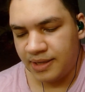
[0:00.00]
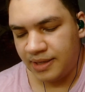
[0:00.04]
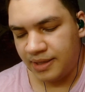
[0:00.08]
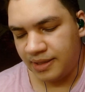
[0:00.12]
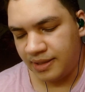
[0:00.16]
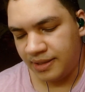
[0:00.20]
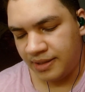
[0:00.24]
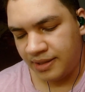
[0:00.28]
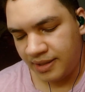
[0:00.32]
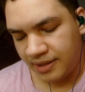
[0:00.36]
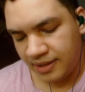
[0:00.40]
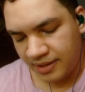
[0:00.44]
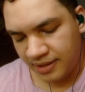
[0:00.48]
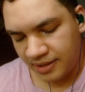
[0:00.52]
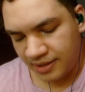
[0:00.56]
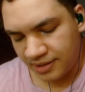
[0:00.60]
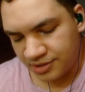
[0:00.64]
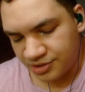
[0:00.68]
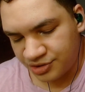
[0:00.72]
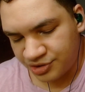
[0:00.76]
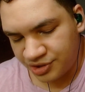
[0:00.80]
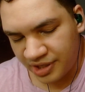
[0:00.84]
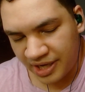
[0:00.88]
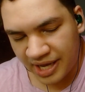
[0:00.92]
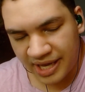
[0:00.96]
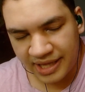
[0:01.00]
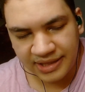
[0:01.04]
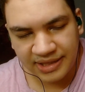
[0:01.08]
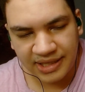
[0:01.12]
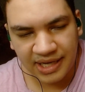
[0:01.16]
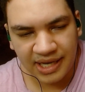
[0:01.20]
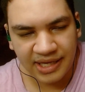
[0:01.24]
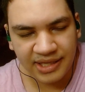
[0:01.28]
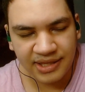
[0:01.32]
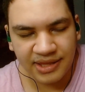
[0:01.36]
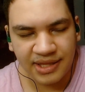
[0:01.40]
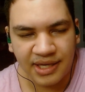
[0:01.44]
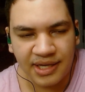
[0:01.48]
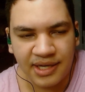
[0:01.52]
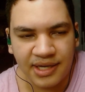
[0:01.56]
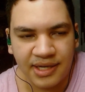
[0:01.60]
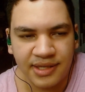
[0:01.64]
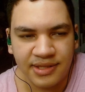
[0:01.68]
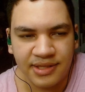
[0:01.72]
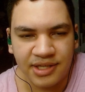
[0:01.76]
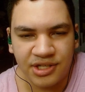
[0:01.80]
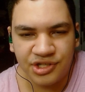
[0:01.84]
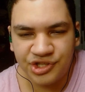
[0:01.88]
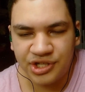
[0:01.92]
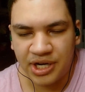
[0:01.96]
She had like
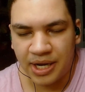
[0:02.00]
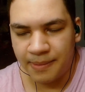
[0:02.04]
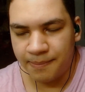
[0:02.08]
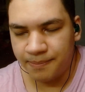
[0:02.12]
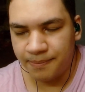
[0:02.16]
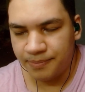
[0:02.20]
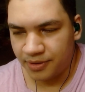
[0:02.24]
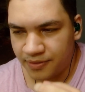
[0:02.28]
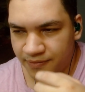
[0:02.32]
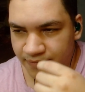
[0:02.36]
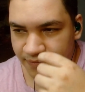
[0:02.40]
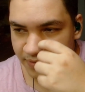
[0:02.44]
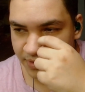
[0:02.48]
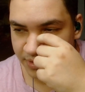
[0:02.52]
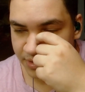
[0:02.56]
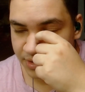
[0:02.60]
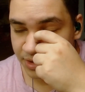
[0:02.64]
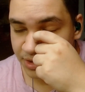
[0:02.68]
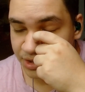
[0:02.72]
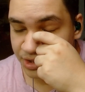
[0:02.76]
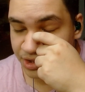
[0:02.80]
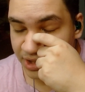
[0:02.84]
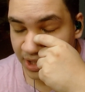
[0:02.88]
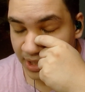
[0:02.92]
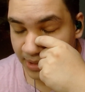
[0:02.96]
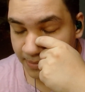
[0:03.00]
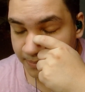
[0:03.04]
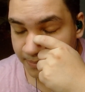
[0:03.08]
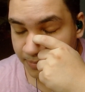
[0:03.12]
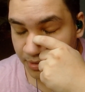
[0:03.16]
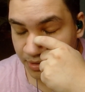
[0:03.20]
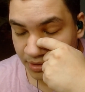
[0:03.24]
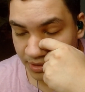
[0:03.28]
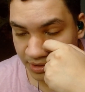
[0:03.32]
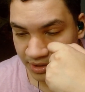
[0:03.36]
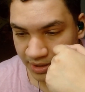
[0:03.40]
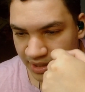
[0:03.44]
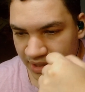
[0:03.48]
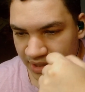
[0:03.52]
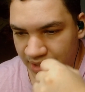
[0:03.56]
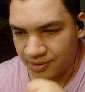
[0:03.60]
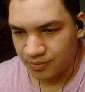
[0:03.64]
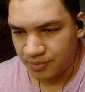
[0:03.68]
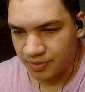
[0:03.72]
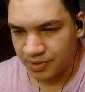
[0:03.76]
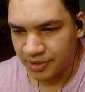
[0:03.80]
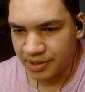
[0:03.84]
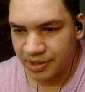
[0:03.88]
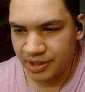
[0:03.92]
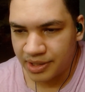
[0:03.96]
the champion versus champion thing
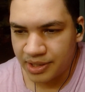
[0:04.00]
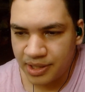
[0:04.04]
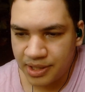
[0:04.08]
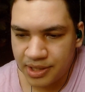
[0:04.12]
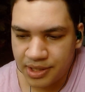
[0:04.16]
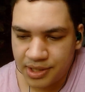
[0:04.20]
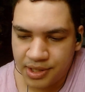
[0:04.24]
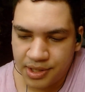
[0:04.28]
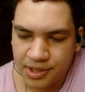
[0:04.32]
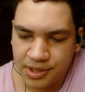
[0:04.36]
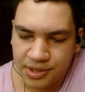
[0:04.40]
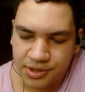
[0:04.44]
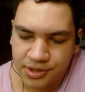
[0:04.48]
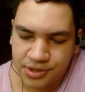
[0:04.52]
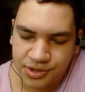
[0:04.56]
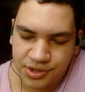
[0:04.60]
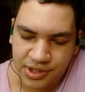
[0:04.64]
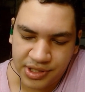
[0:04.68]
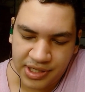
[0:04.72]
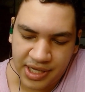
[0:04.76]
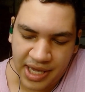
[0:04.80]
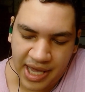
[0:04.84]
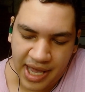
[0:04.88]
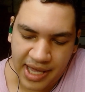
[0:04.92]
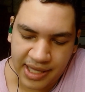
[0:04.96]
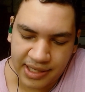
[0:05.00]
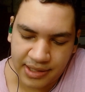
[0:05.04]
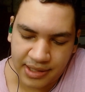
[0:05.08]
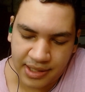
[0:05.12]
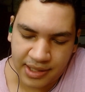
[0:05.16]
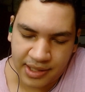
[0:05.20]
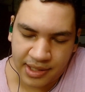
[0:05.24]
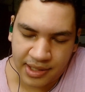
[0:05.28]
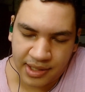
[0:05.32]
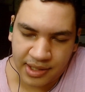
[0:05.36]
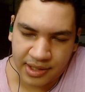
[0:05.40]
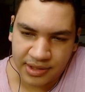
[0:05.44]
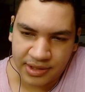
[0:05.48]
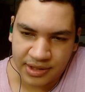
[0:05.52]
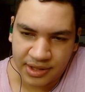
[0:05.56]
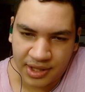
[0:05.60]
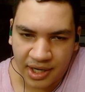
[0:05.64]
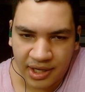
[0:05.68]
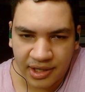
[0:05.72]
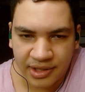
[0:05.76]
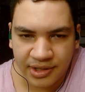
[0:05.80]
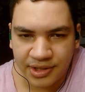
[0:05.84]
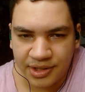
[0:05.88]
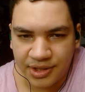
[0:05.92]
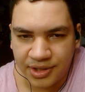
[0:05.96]
where she had
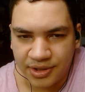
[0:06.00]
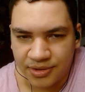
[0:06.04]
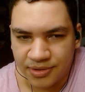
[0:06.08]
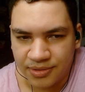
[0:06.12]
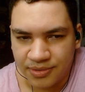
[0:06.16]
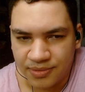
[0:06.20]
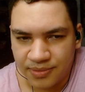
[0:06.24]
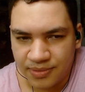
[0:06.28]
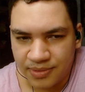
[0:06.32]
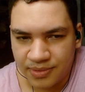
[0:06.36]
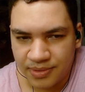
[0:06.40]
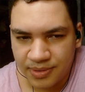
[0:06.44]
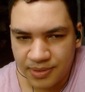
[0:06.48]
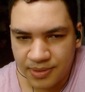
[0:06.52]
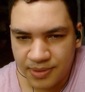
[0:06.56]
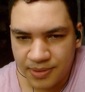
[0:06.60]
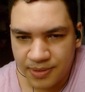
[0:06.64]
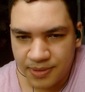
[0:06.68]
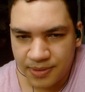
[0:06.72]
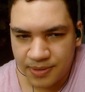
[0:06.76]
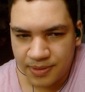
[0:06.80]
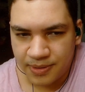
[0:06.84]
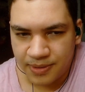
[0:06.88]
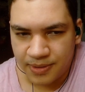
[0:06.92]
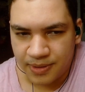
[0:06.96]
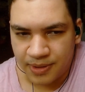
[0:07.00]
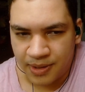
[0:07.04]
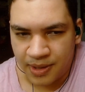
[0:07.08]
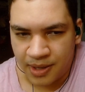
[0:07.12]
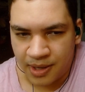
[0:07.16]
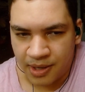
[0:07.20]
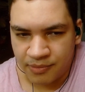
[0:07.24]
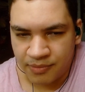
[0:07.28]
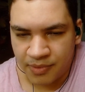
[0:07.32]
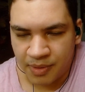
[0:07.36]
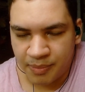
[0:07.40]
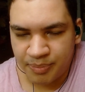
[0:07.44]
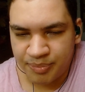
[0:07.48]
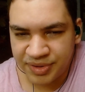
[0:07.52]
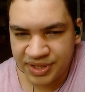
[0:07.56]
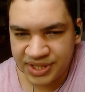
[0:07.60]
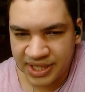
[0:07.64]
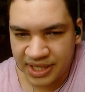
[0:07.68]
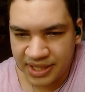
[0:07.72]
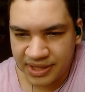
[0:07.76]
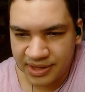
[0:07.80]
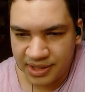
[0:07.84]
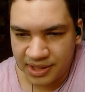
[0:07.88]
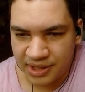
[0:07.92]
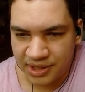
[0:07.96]
Dario
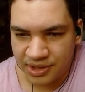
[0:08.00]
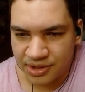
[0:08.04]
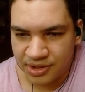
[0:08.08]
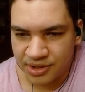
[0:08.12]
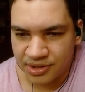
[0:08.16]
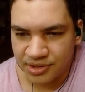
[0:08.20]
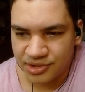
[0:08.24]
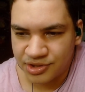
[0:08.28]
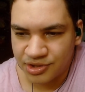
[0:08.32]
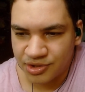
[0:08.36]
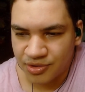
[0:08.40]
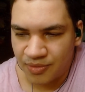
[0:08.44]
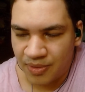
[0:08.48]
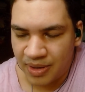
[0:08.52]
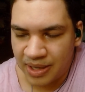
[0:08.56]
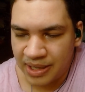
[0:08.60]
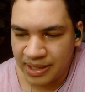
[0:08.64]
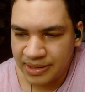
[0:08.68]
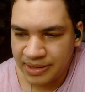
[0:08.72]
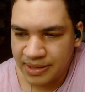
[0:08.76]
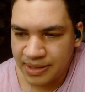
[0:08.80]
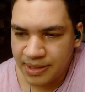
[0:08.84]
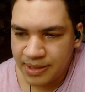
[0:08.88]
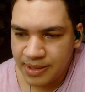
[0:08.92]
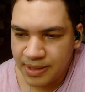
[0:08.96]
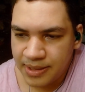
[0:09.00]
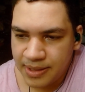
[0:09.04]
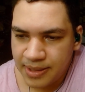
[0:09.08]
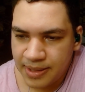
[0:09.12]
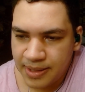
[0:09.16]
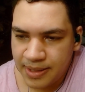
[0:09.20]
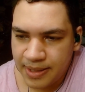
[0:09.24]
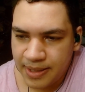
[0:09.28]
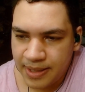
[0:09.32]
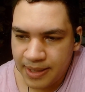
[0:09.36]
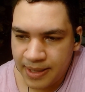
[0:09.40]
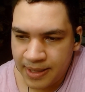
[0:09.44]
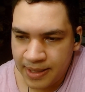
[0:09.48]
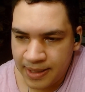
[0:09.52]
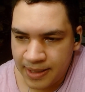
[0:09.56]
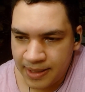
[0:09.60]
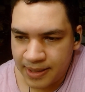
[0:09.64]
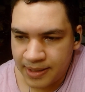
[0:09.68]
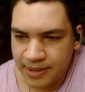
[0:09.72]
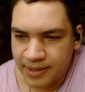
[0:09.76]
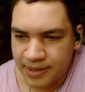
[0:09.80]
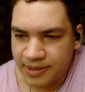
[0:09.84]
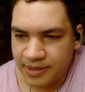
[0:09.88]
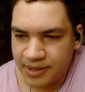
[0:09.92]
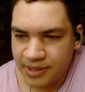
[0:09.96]
representing their squad,
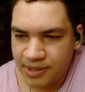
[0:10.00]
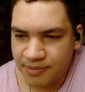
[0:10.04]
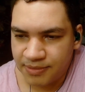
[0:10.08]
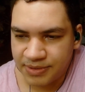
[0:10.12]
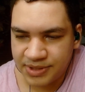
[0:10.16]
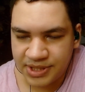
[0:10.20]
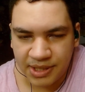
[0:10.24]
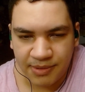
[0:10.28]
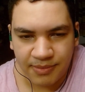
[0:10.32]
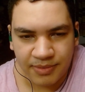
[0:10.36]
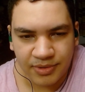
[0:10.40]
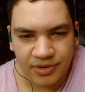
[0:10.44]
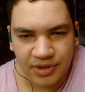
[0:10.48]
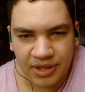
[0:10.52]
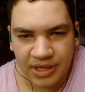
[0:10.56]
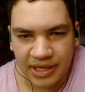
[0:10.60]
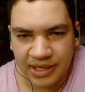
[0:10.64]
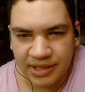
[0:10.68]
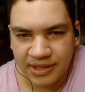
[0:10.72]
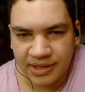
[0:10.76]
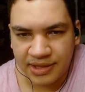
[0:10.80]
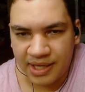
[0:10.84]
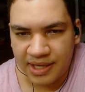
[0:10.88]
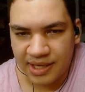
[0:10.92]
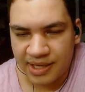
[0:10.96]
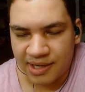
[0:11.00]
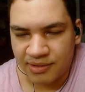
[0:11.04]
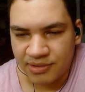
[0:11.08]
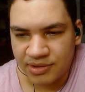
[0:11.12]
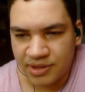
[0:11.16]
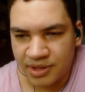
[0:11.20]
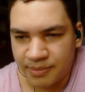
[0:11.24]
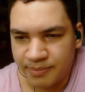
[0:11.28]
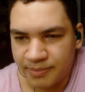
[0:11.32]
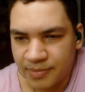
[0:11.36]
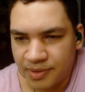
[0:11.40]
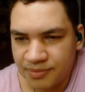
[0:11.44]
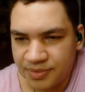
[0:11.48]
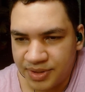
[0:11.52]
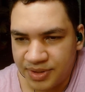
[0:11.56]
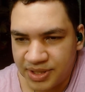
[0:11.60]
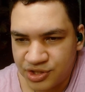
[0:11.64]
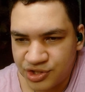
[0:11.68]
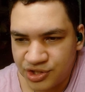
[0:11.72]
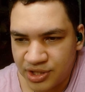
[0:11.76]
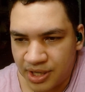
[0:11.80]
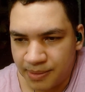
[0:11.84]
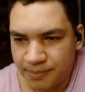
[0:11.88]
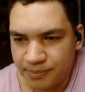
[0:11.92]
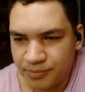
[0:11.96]
and he was able to like take out the Meereen
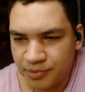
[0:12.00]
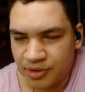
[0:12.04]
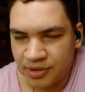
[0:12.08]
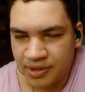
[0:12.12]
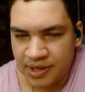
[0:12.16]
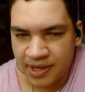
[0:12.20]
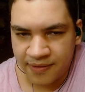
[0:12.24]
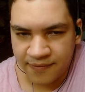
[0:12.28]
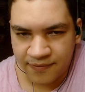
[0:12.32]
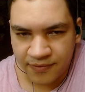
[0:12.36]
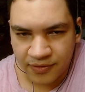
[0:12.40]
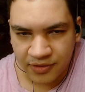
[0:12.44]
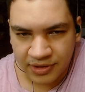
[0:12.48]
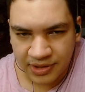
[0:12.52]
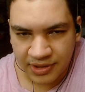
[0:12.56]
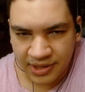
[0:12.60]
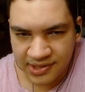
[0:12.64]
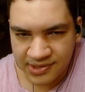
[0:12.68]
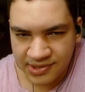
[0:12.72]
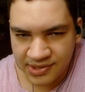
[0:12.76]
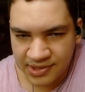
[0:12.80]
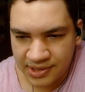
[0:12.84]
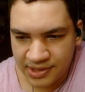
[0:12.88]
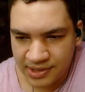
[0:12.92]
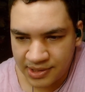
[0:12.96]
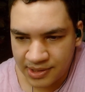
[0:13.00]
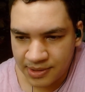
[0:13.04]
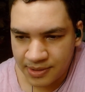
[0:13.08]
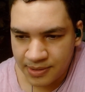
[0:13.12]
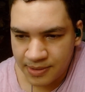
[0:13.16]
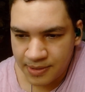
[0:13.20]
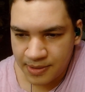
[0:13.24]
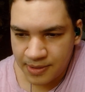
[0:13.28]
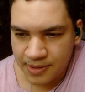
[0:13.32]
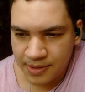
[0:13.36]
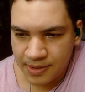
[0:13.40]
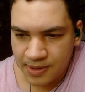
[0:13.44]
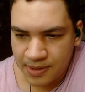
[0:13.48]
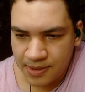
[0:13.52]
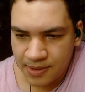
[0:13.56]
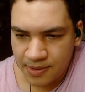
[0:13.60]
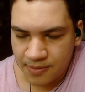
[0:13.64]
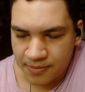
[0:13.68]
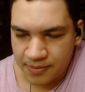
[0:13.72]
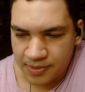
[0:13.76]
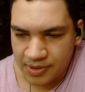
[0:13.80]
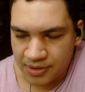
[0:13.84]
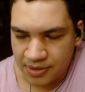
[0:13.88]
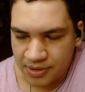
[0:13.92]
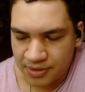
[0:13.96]
champion effortlessly.
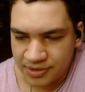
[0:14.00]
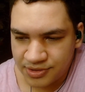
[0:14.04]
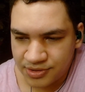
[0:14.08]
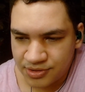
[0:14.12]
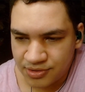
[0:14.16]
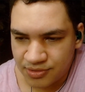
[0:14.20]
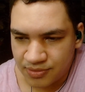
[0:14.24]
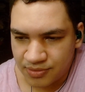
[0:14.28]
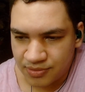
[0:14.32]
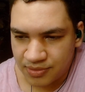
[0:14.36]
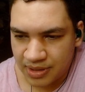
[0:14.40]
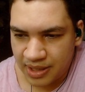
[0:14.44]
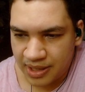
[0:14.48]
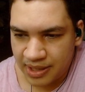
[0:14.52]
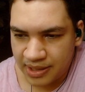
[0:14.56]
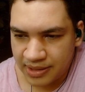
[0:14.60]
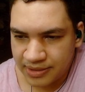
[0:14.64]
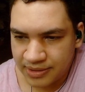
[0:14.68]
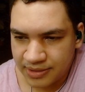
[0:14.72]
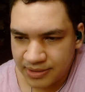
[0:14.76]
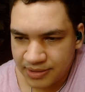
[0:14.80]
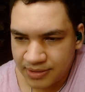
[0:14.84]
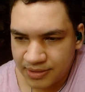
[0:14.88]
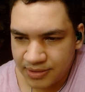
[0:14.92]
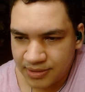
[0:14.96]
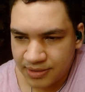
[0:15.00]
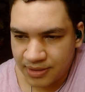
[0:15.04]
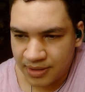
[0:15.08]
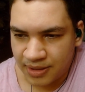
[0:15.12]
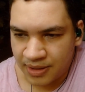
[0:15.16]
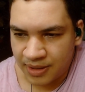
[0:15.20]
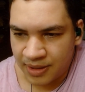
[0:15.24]
We also got like